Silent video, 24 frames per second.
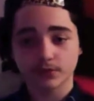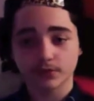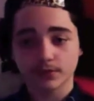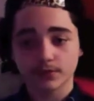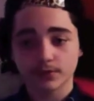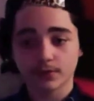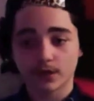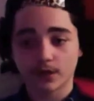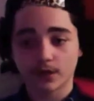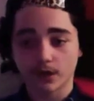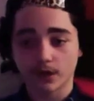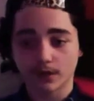
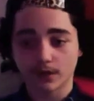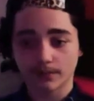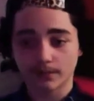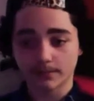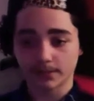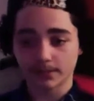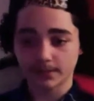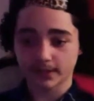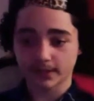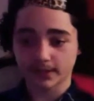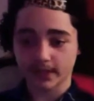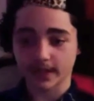Uh,
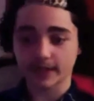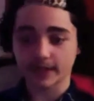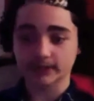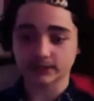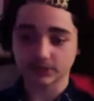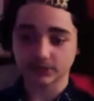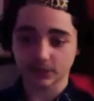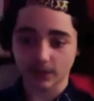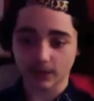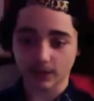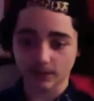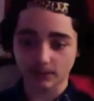but yeah,
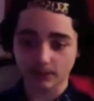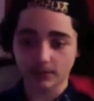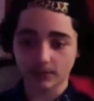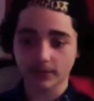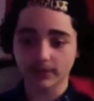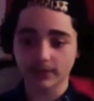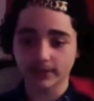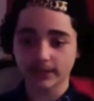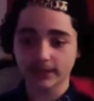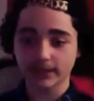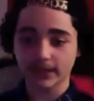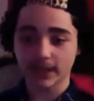so I'm
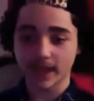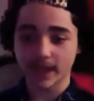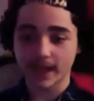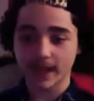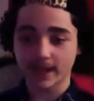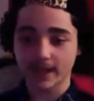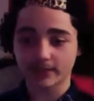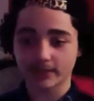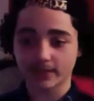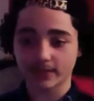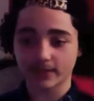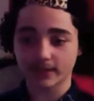really
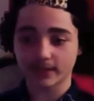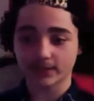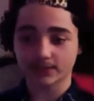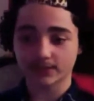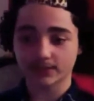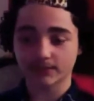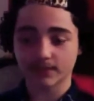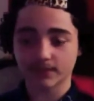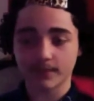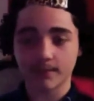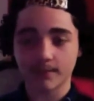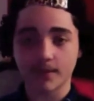glad that
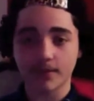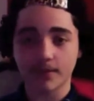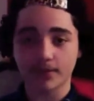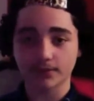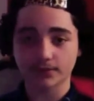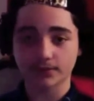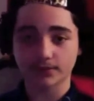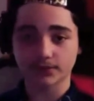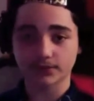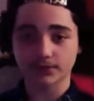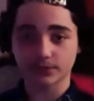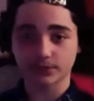my
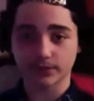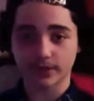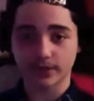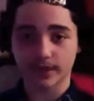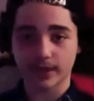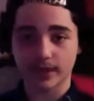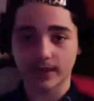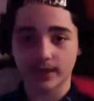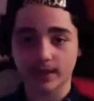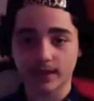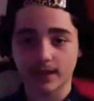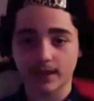mother's doing
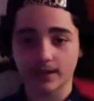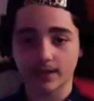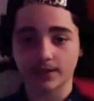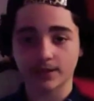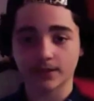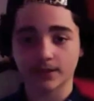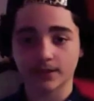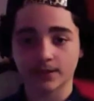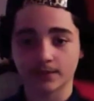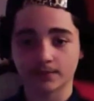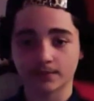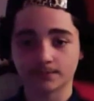that, and
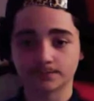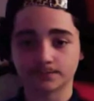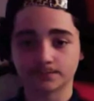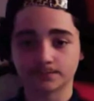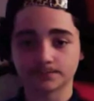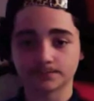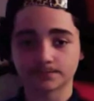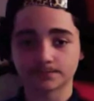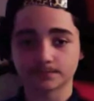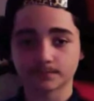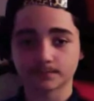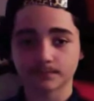um,
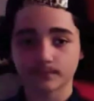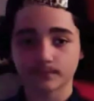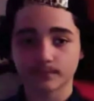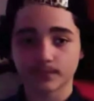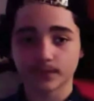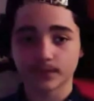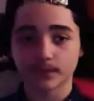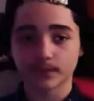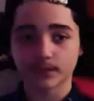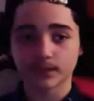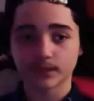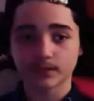
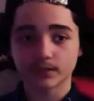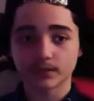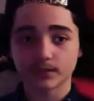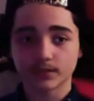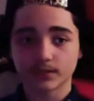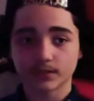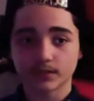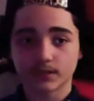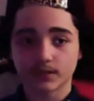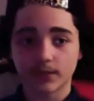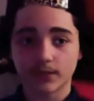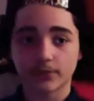
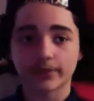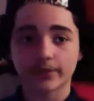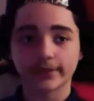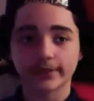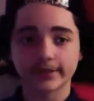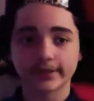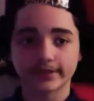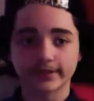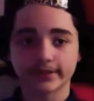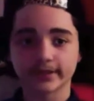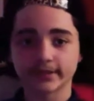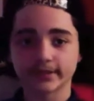I
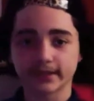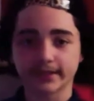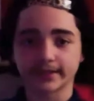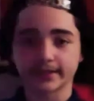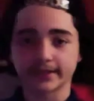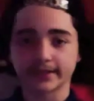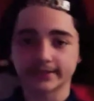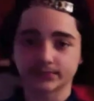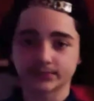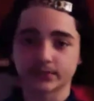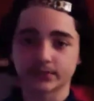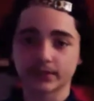really think that
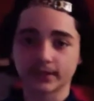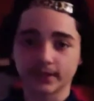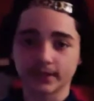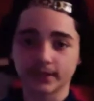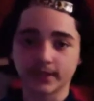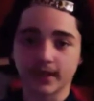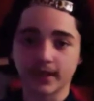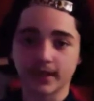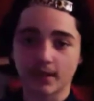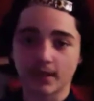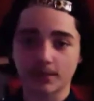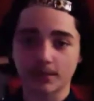it's really
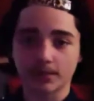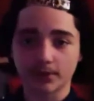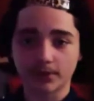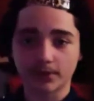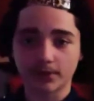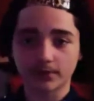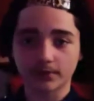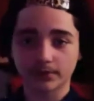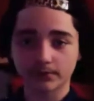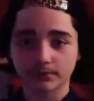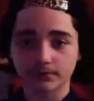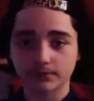gonna help
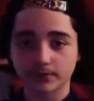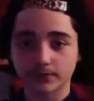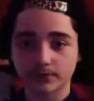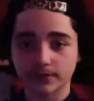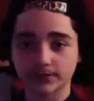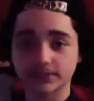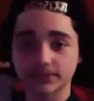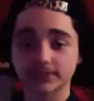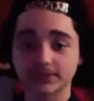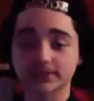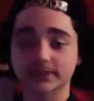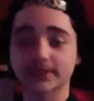her,
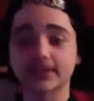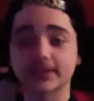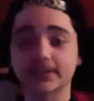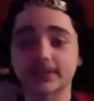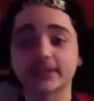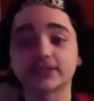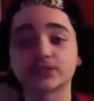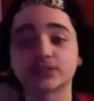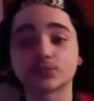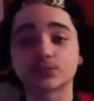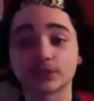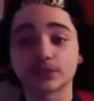and she's gonna
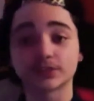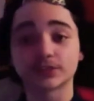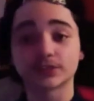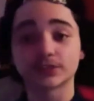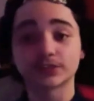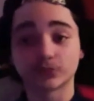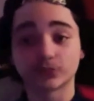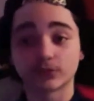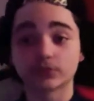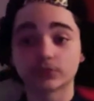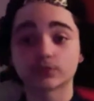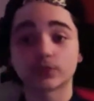get to where
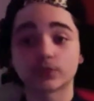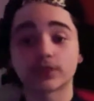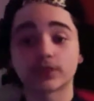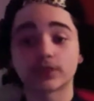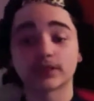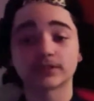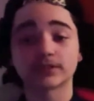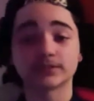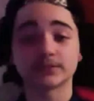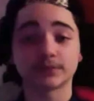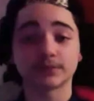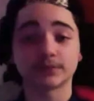she's always
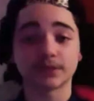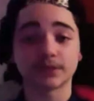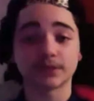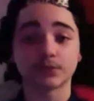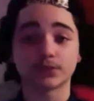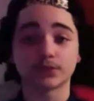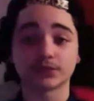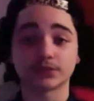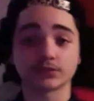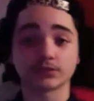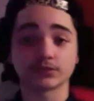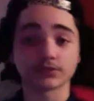wanted to be
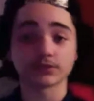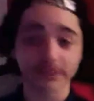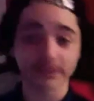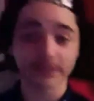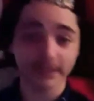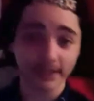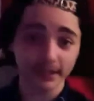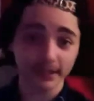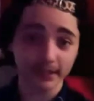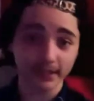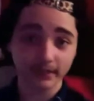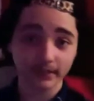when she was a
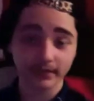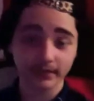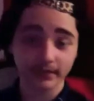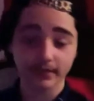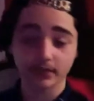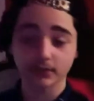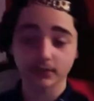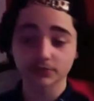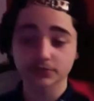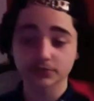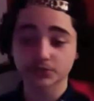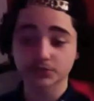kid,
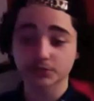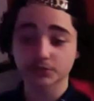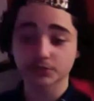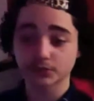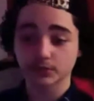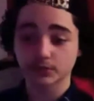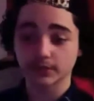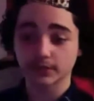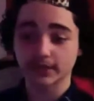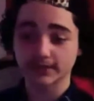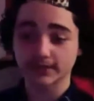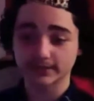and
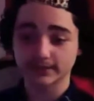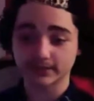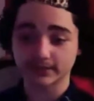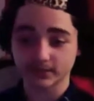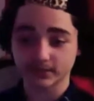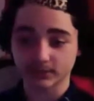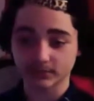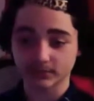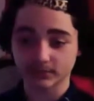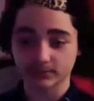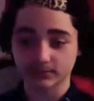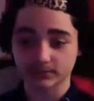also as an
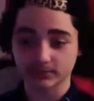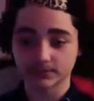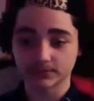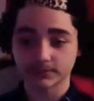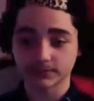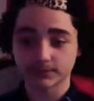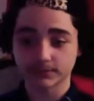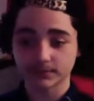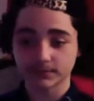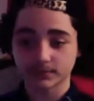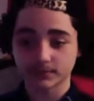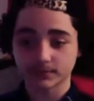adult.
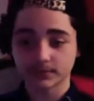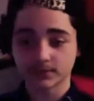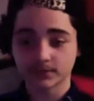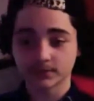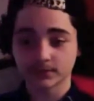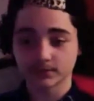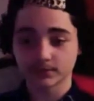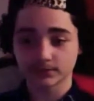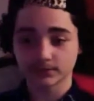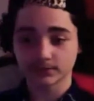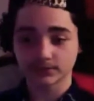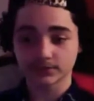You
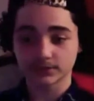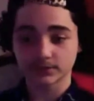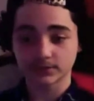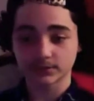know, so.